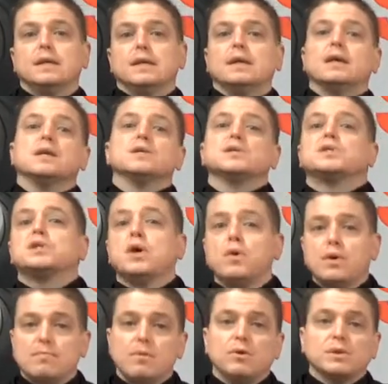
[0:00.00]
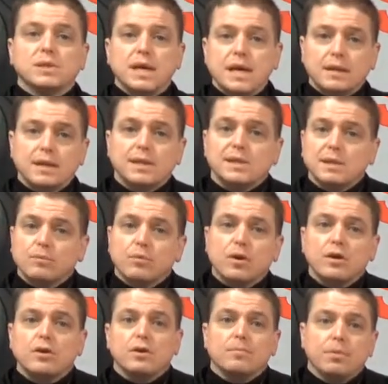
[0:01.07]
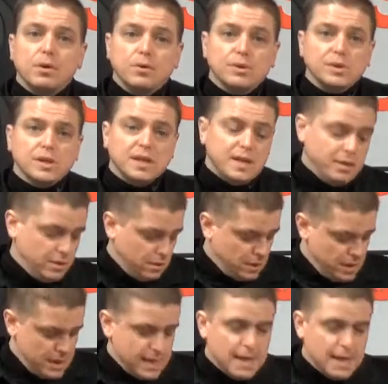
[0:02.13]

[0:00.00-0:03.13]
You're going to stow it most likely somewhere on your person, either